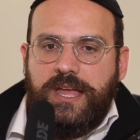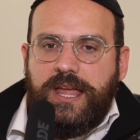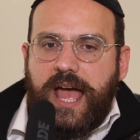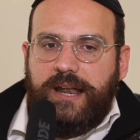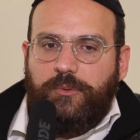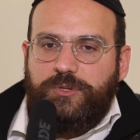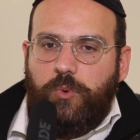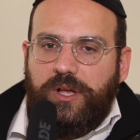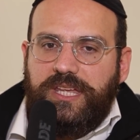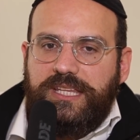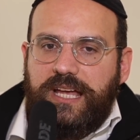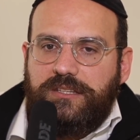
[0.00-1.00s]
And I was
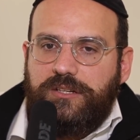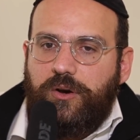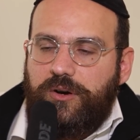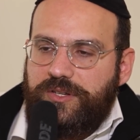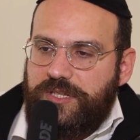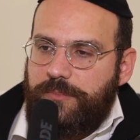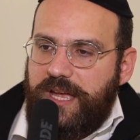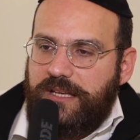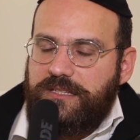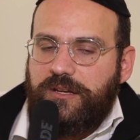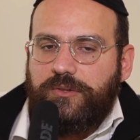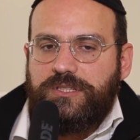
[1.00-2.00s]
walking down to go to our Sameach
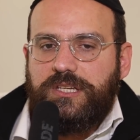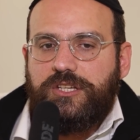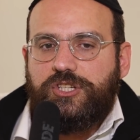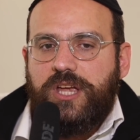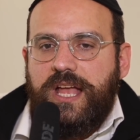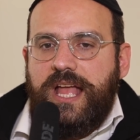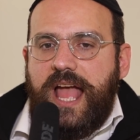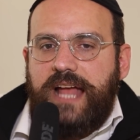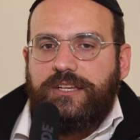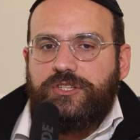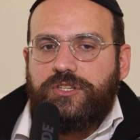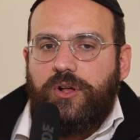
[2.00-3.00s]
to go teach,
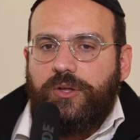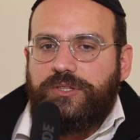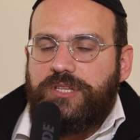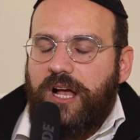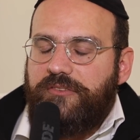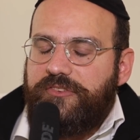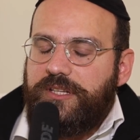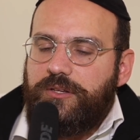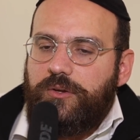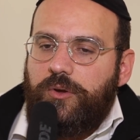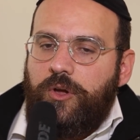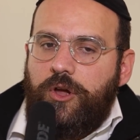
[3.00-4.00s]
and Yisrael David
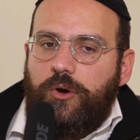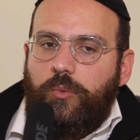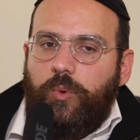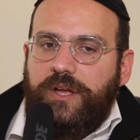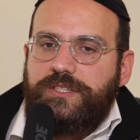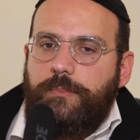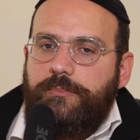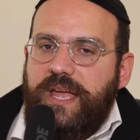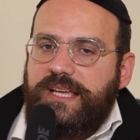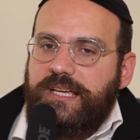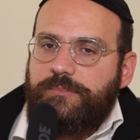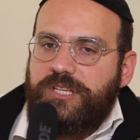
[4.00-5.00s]
was
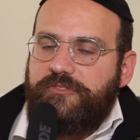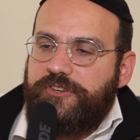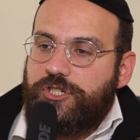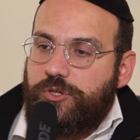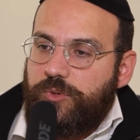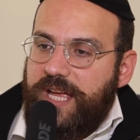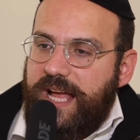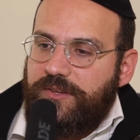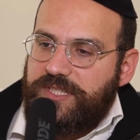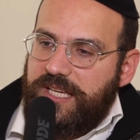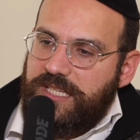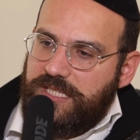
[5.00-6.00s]
making himself a tree
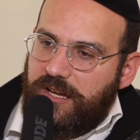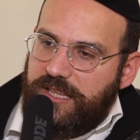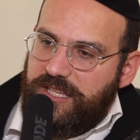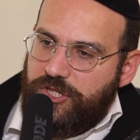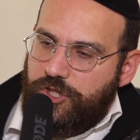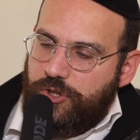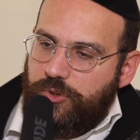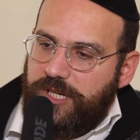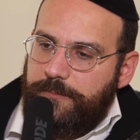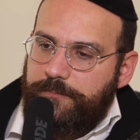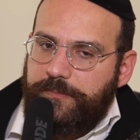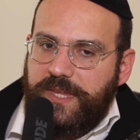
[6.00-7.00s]
house inside this
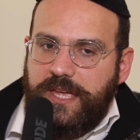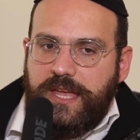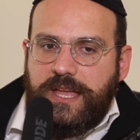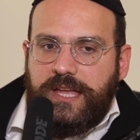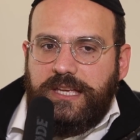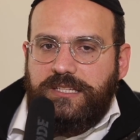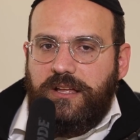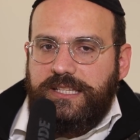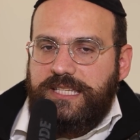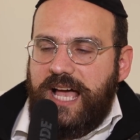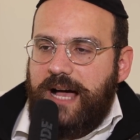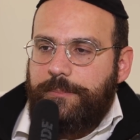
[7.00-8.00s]
tree. He's on
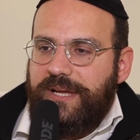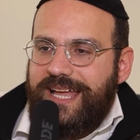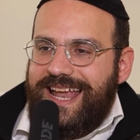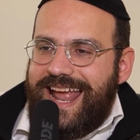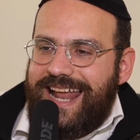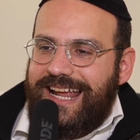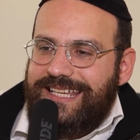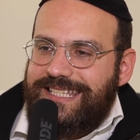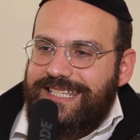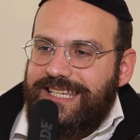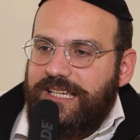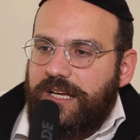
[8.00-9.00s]
top. And I
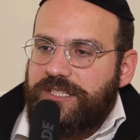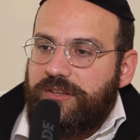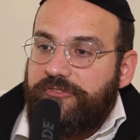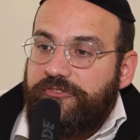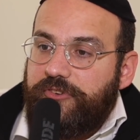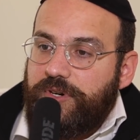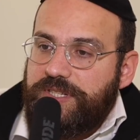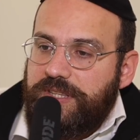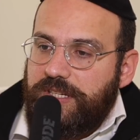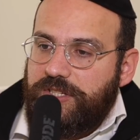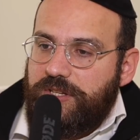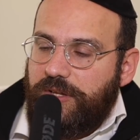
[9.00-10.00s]
see, the first
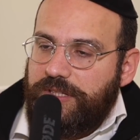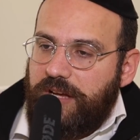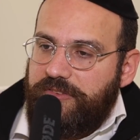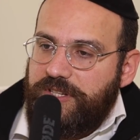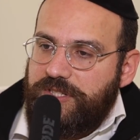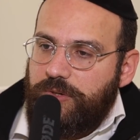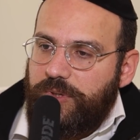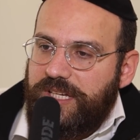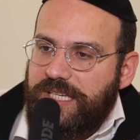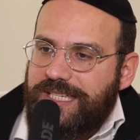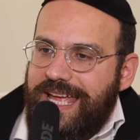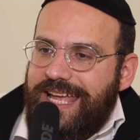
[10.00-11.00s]
thing Yisrael David is doing
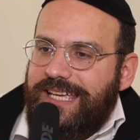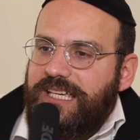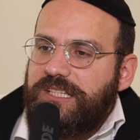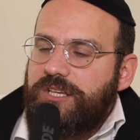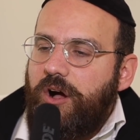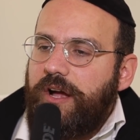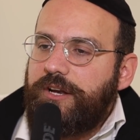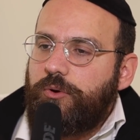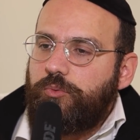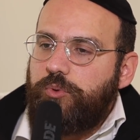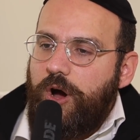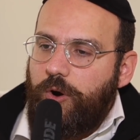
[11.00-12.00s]
is he tied a
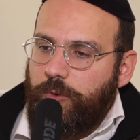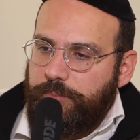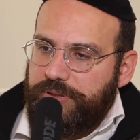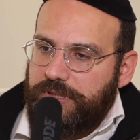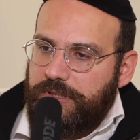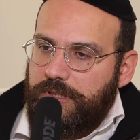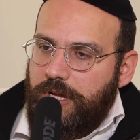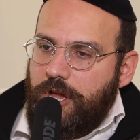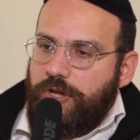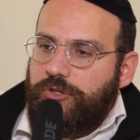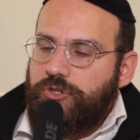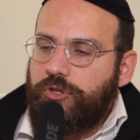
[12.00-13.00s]
rope
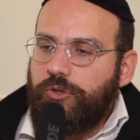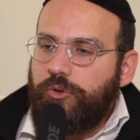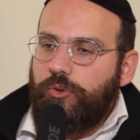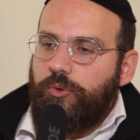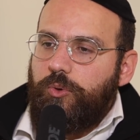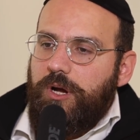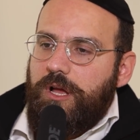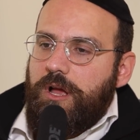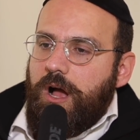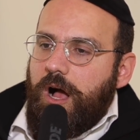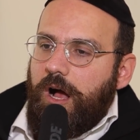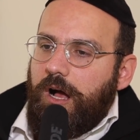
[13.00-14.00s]
to
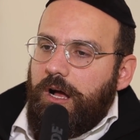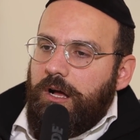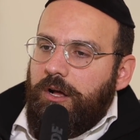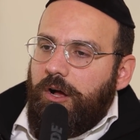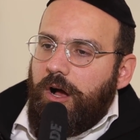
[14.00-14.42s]
a